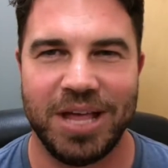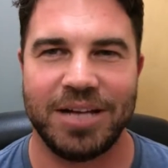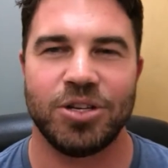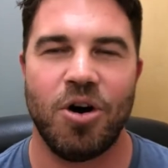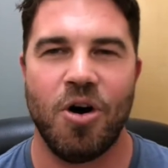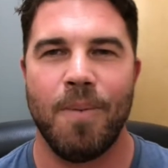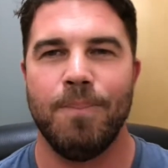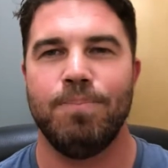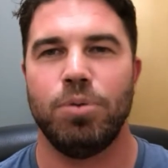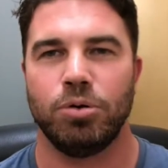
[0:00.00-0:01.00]
That's all
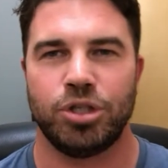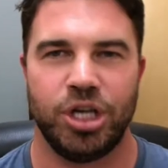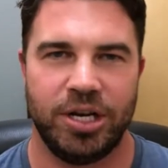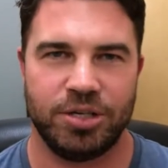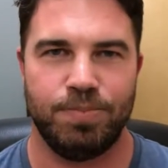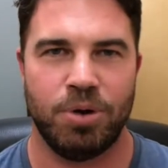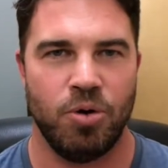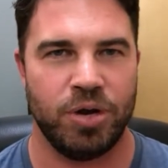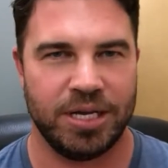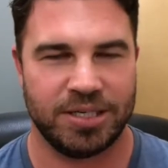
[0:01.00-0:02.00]
bullshit. It's
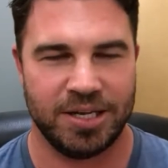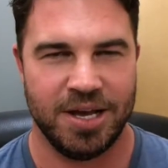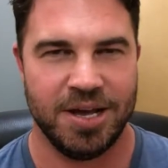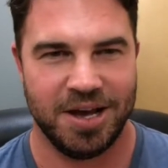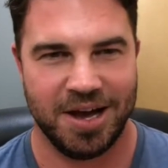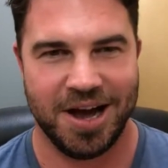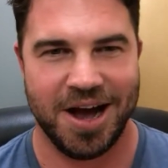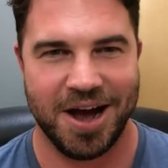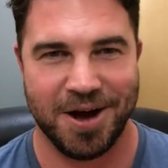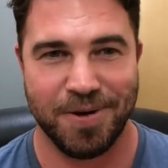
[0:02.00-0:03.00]
bogus.
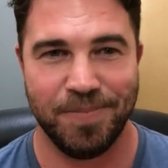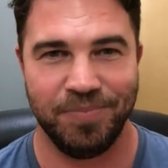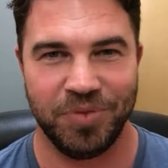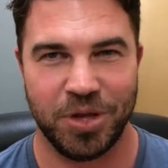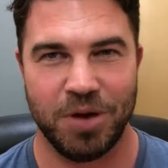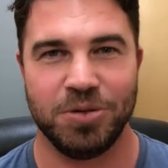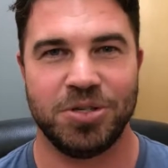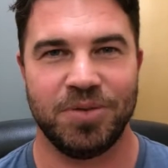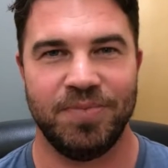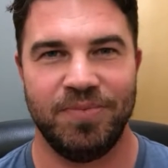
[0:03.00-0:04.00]

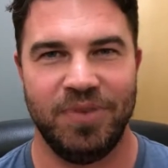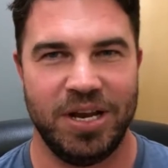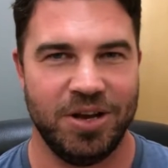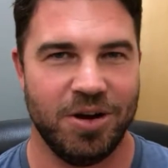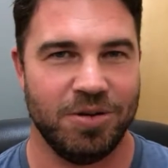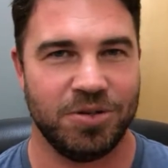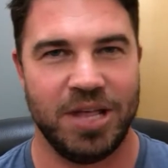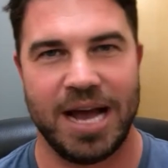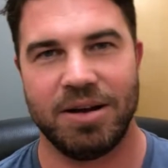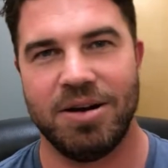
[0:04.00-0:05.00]
Those videos or
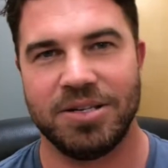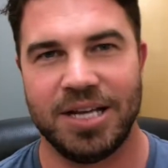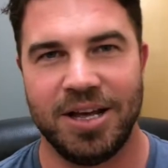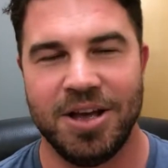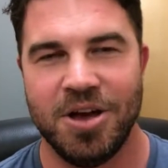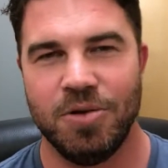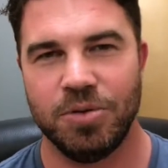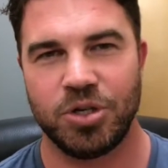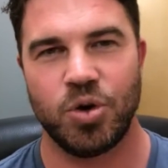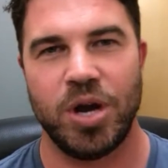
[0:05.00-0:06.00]
that content
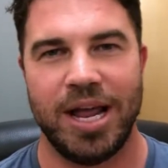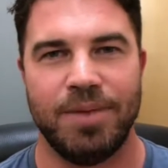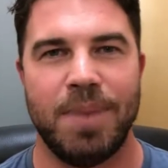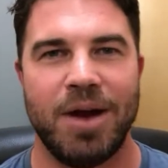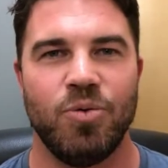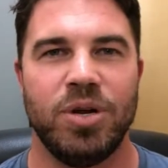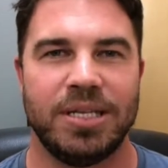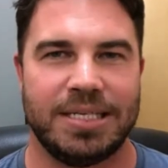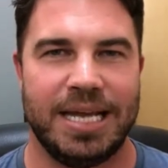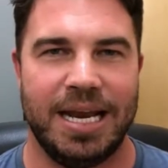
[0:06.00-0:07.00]
was created by real
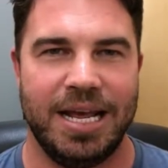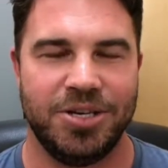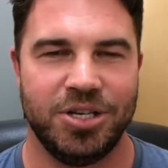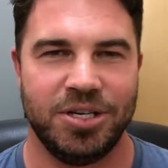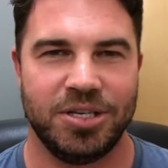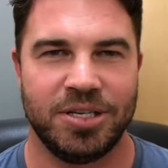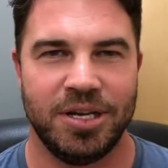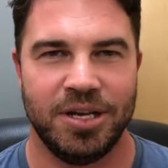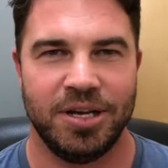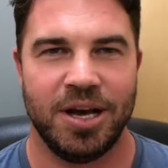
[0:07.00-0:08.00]
estate agents
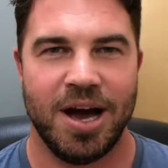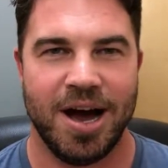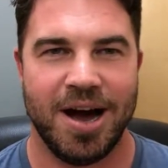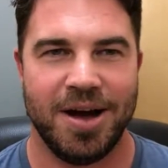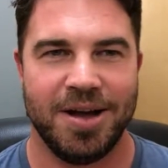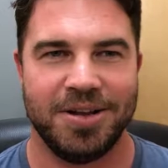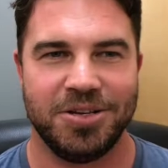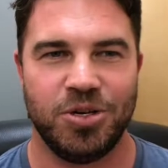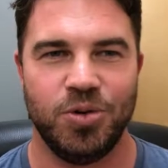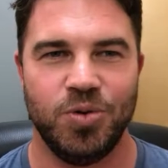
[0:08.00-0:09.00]

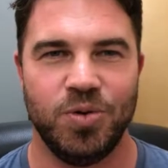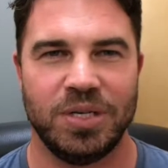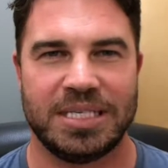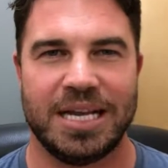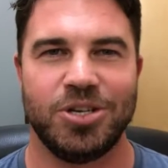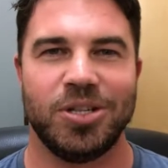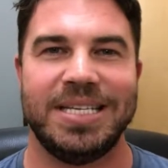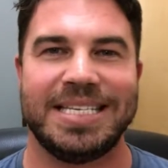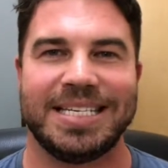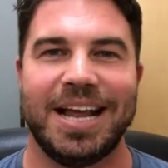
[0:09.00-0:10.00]
to essentially
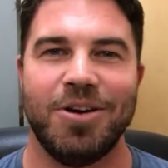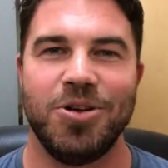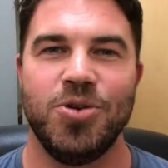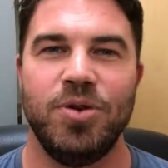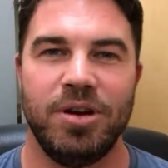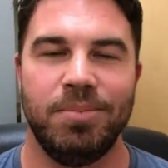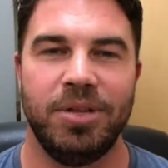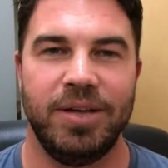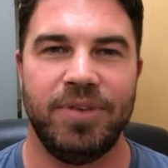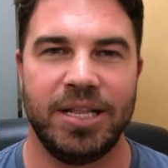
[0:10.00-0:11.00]
scare you into
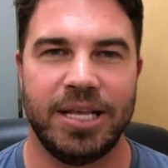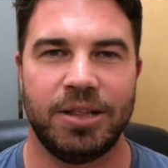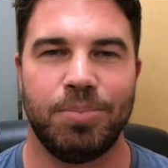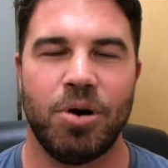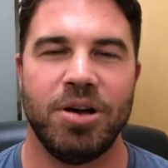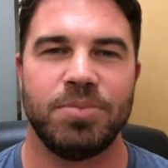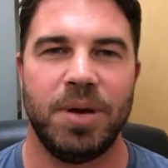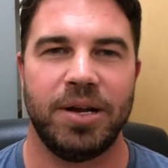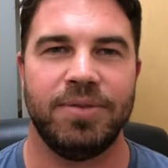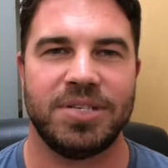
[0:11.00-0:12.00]
believing that the
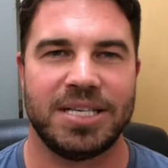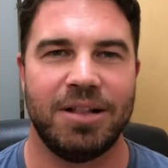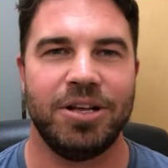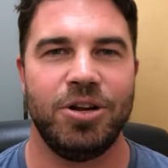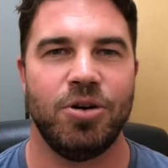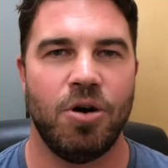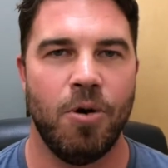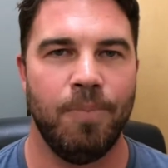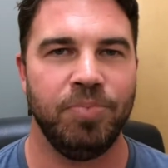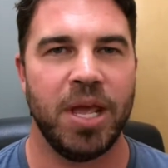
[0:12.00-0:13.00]
prospect of selling your
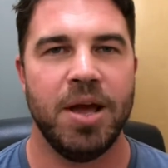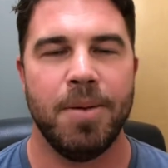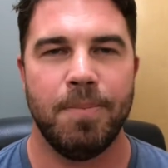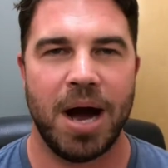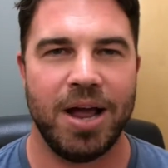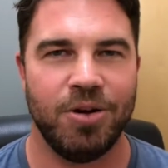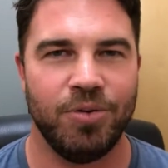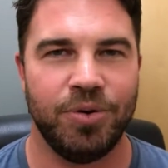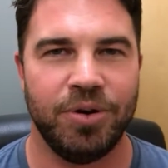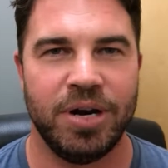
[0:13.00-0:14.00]
home by
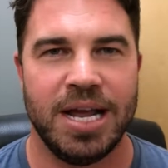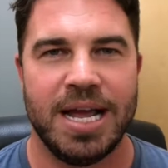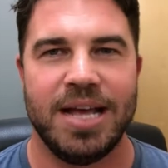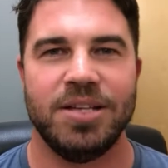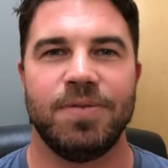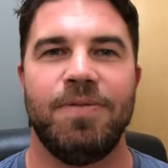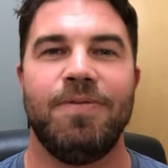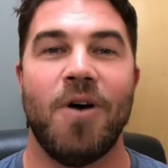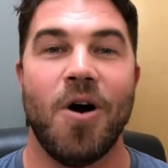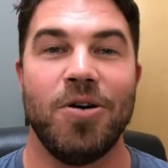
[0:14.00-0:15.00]
owner is
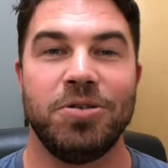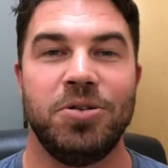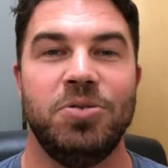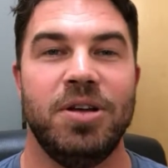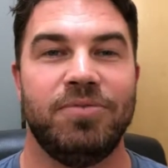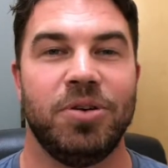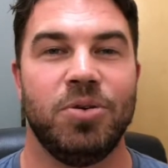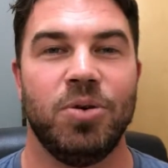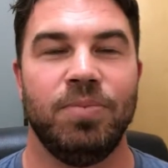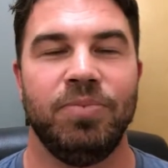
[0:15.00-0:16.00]
far too
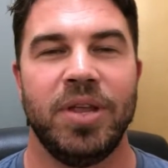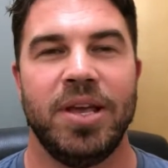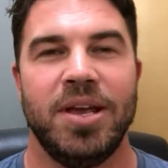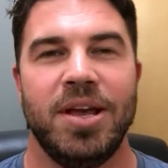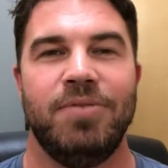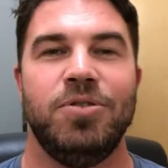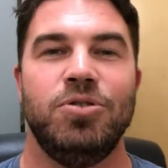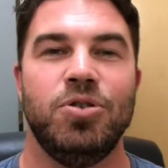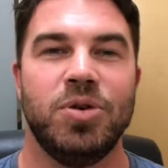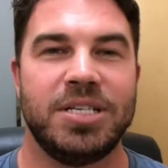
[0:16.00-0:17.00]
difficult. If you
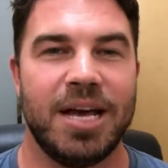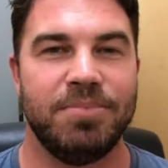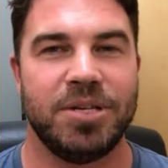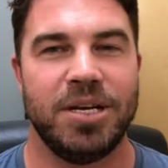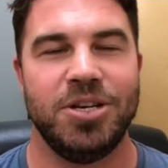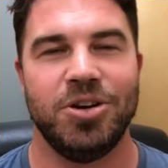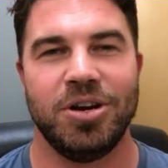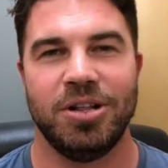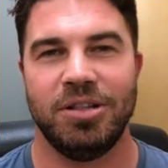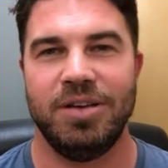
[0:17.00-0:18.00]
do attempt it, you're
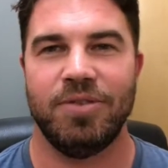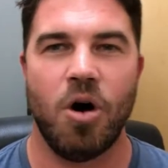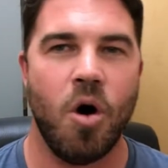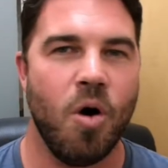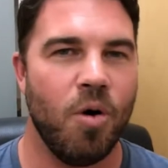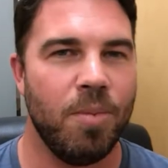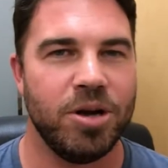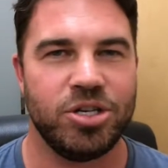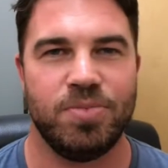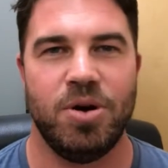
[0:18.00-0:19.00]
going to leave a whole
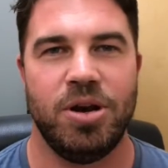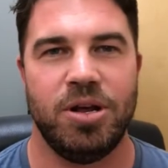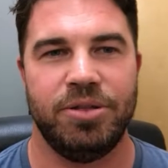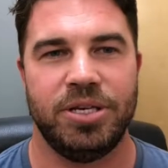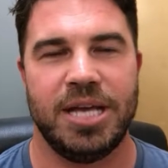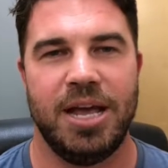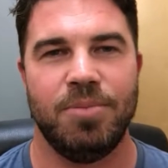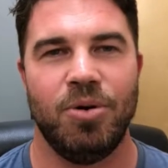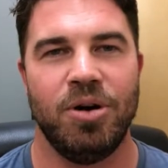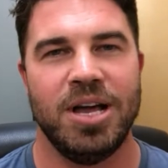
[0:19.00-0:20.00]
bunch of money on the
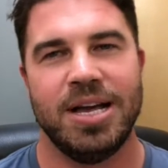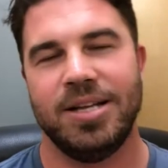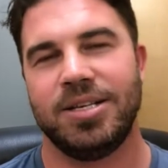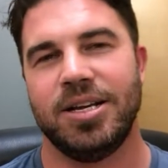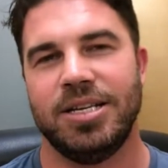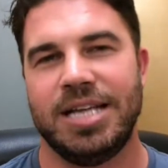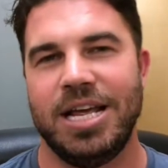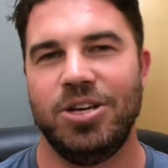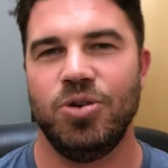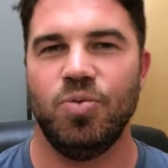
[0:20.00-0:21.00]
table. It's going to
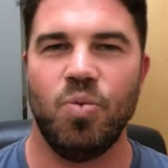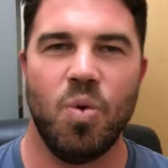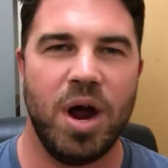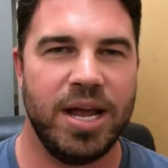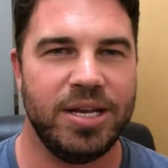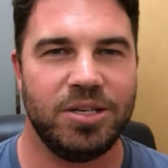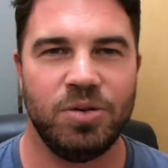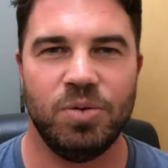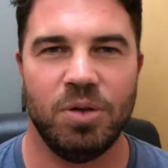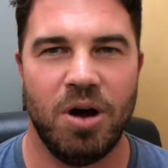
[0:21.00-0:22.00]
take you way
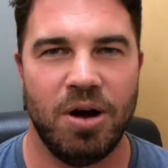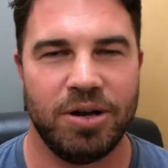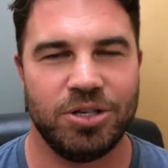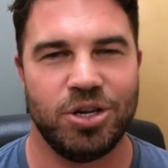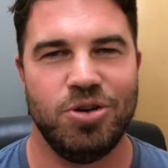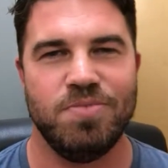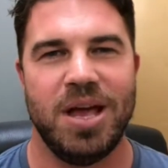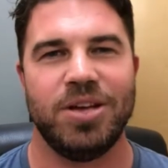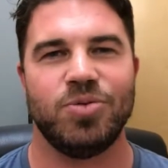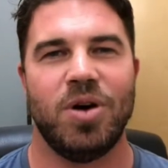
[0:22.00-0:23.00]
too long. And so you
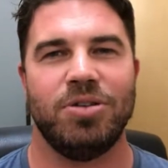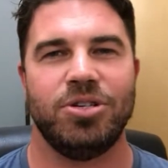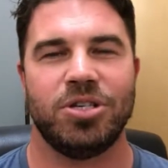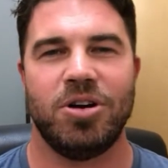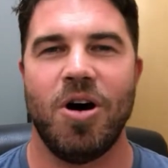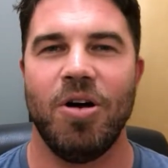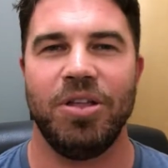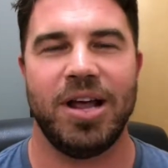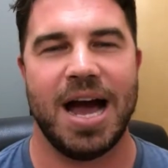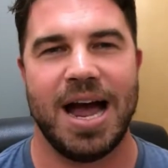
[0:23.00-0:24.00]
may as well just call
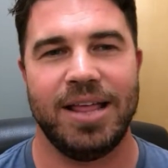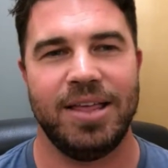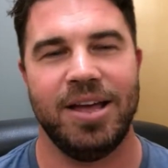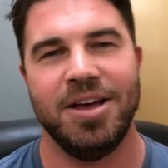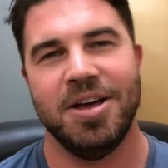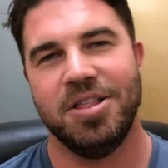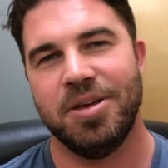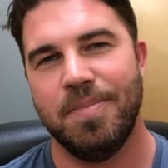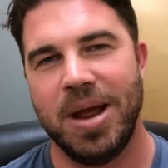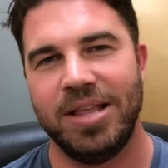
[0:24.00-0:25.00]
the guy that
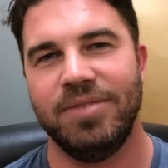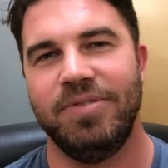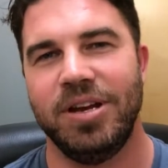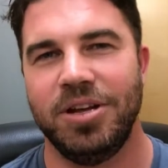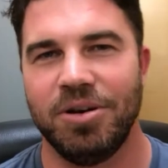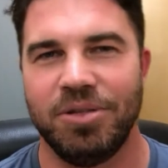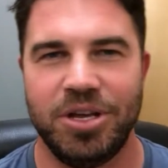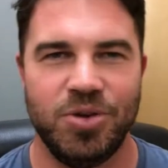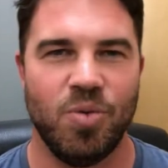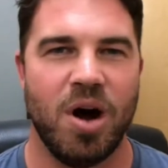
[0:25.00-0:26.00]
made the video
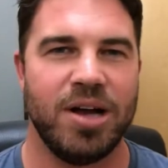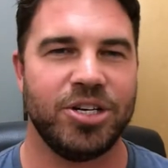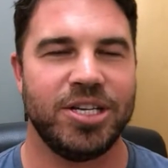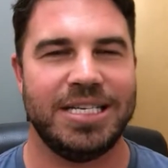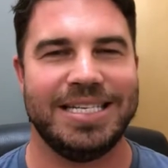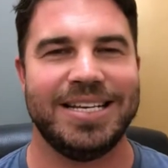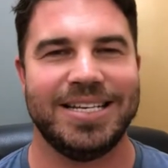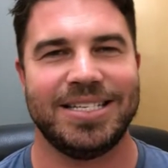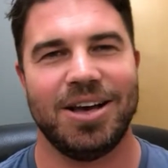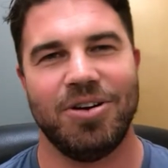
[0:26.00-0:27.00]
that you watch, because he's going
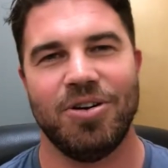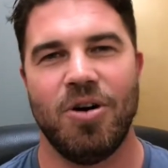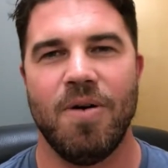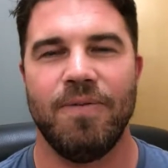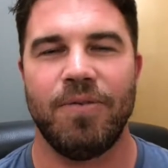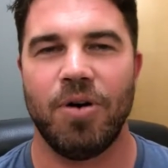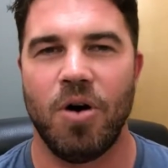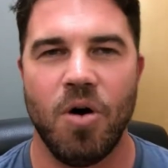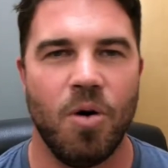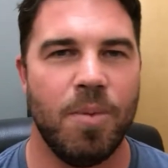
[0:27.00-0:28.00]
to sell your home for a
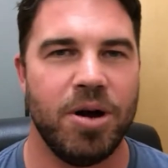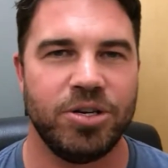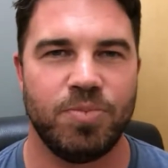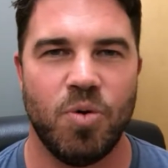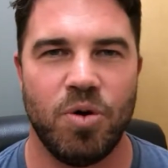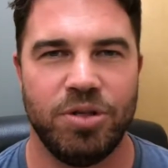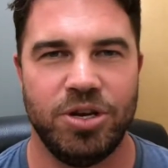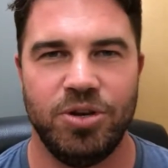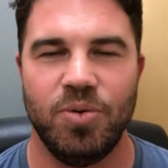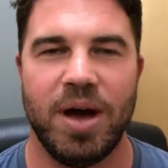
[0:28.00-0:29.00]
whole bunch more
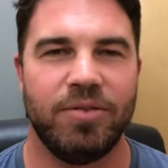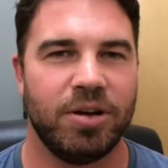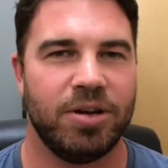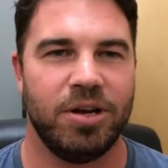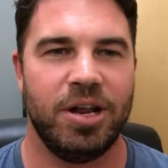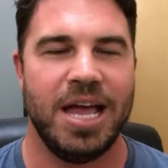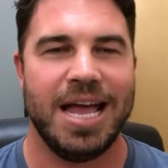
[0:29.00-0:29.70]
than you ever could.